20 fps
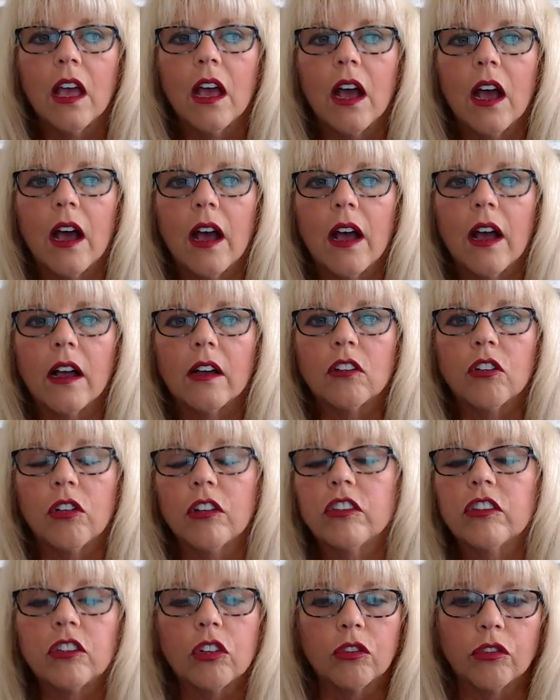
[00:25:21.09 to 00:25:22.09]
Uh,
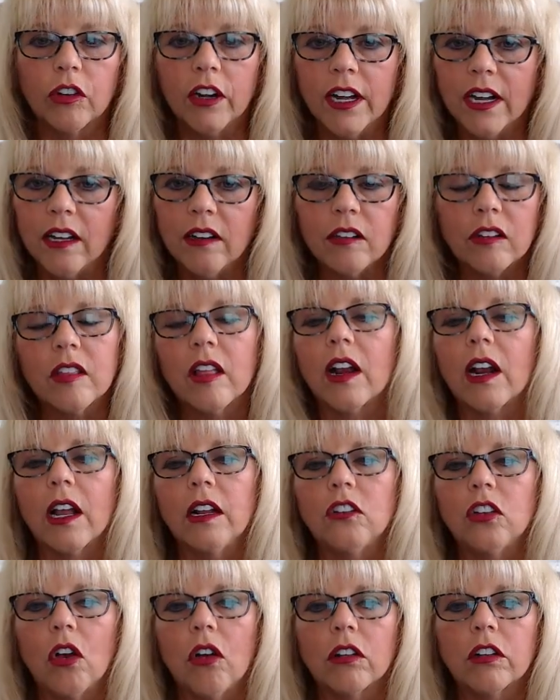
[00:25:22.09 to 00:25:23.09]
crystal readings that I
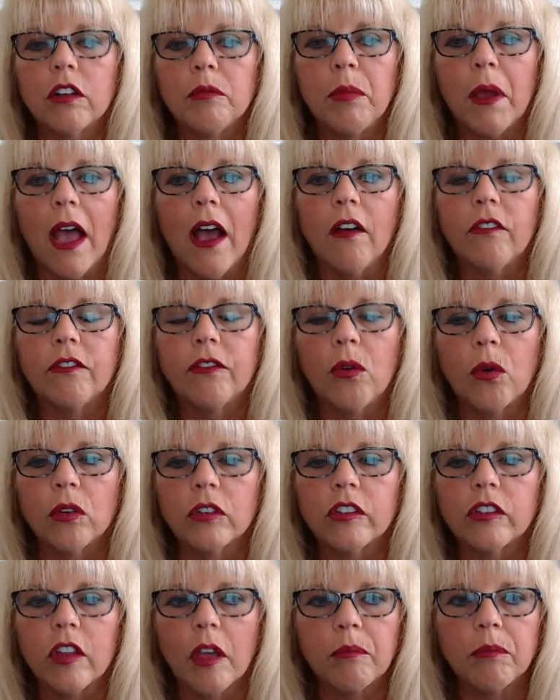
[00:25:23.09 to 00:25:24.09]
talked about
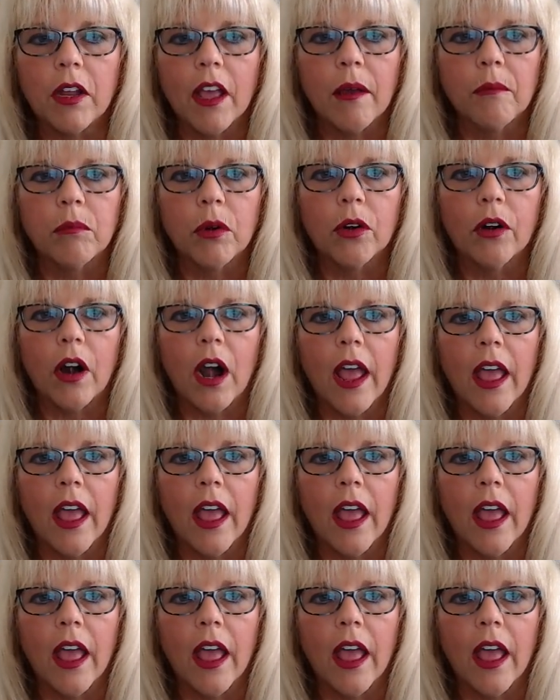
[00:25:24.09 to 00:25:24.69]
for September,